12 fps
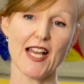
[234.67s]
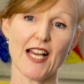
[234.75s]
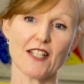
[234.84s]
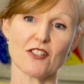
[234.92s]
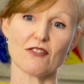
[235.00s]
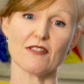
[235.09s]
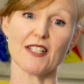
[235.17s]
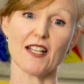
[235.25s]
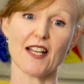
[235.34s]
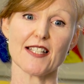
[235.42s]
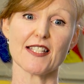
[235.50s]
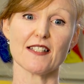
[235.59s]
and to
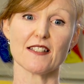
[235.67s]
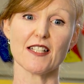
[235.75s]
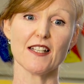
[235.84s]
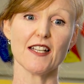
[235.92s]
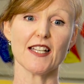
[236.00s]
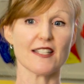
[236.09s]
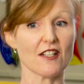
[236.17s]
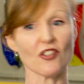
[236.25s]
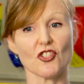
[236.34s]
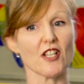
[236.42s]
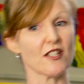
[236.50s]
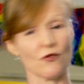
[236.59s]
realise that it's not
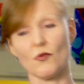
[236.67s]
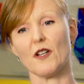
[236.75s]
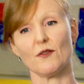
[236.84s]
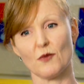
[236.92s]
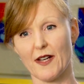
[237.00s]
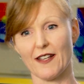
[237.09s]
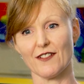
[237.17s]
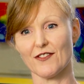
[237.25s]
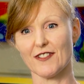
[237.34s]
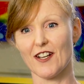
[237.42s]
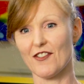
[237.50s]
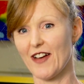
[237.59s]
just one way
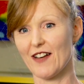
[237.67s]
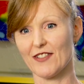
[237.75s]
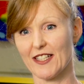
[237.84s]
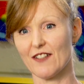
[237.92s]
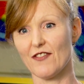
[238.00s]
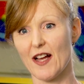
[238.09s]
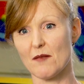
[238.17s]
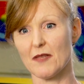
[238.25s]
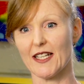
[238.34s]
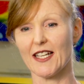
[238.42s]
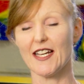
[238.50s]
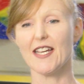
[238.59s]
of having a
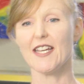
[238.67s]
family.